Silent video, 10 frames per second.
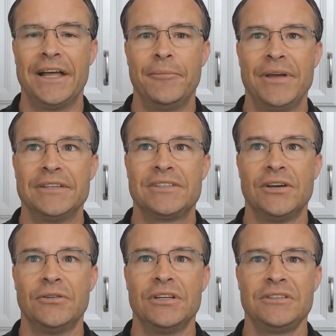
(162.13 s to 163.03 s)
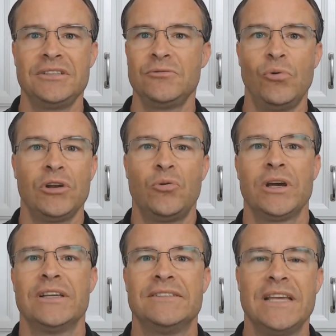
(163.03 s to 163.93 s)
And so it's just one
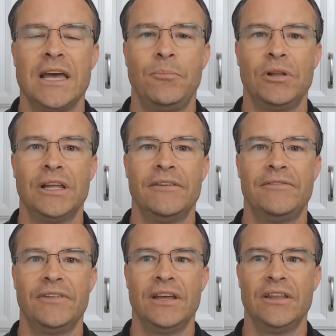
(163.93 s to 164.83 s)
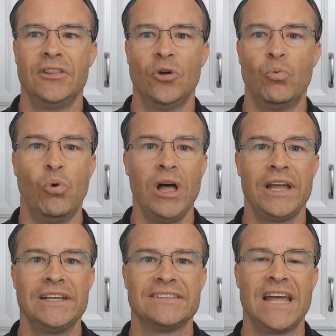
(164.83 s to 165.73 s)
quick example of the
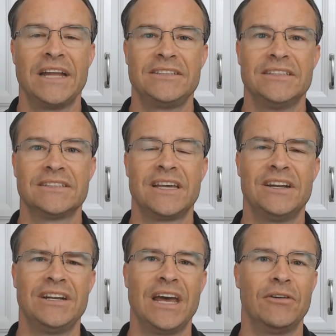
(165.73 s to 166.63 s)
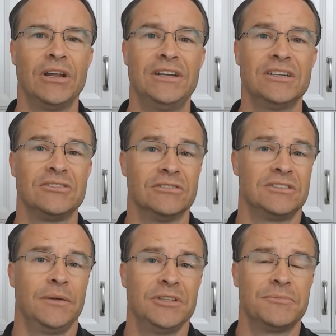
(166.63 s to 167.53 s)
what is not just cutting out additional
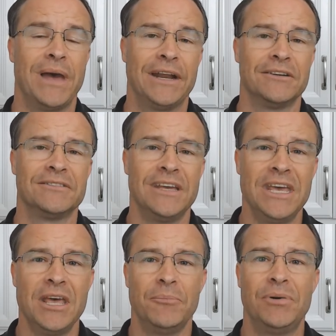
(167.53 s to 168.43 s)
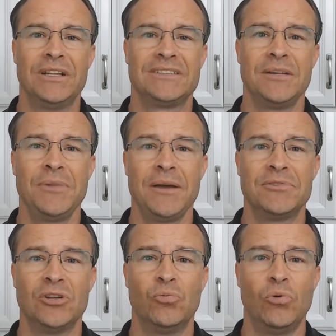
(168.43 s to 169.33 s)
subject matters, but sometimes
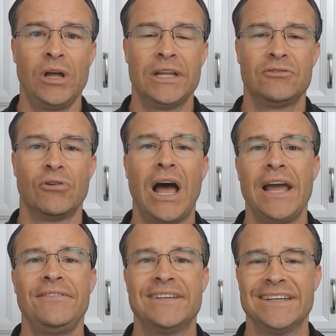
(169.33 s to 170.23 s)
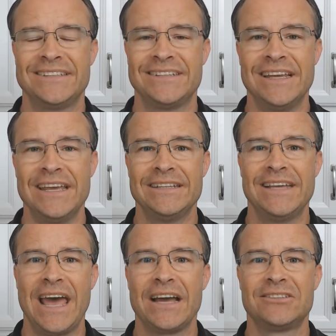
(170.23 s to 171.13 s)
the what drives us
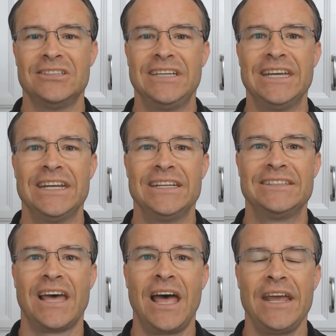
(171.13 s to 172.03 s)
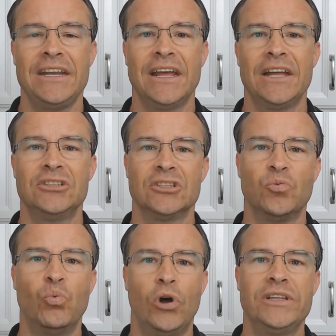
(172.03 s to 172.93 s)
to actually get in tight on just
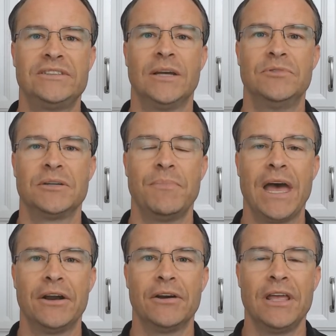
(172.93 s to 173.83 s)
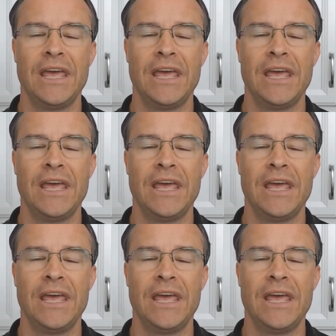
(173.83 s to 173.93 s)
one subject matter